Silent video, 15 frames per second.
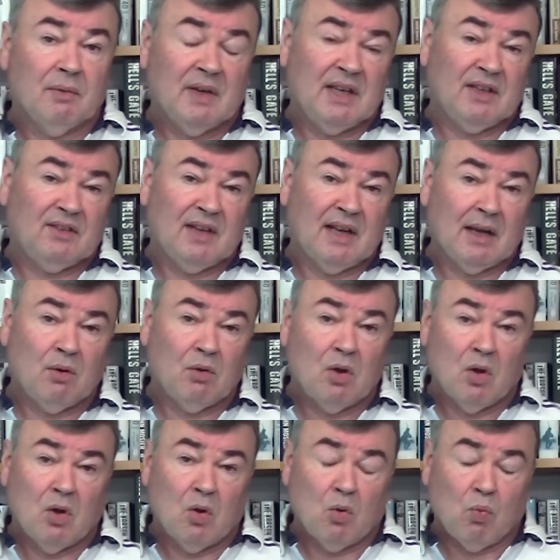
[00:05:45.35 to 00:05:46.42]
It's now
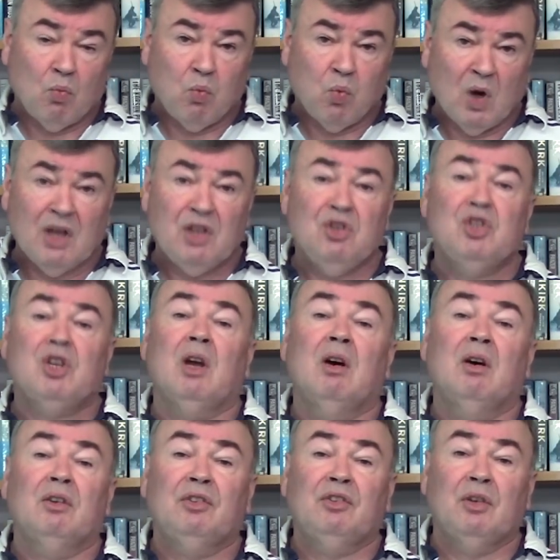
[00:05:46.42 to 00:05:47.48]
one
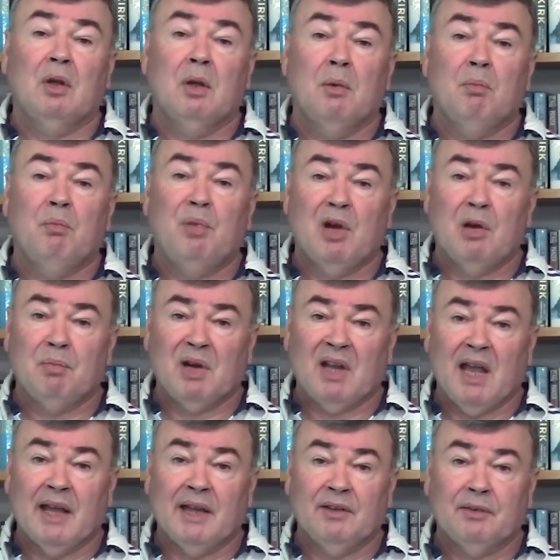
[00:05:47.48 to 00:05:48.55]
charge per
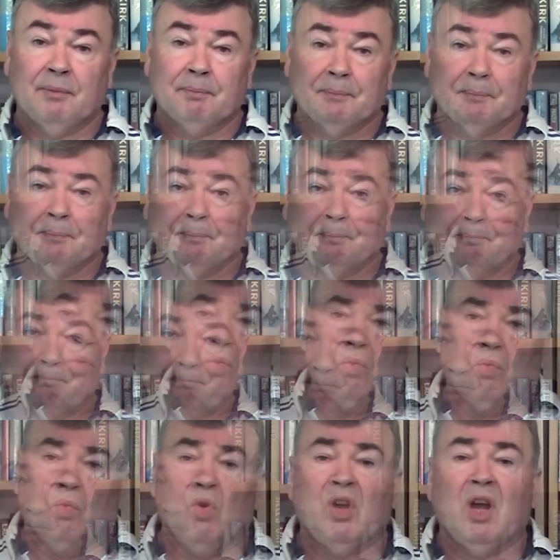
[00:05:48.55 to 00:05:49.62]
brigade.
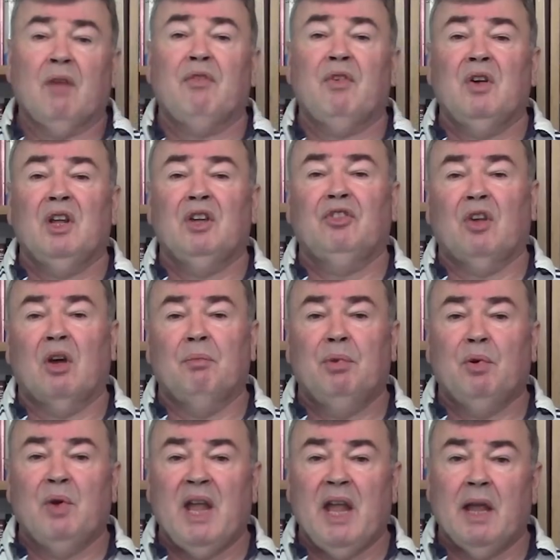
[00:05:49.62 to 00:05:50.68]
We'll cover an
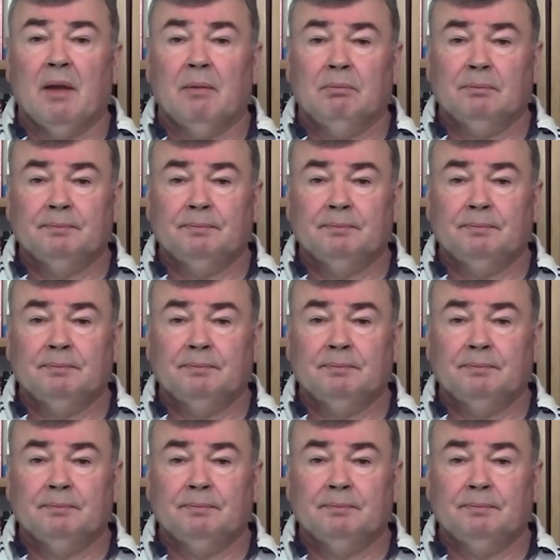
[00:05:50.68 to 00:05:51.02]
example here.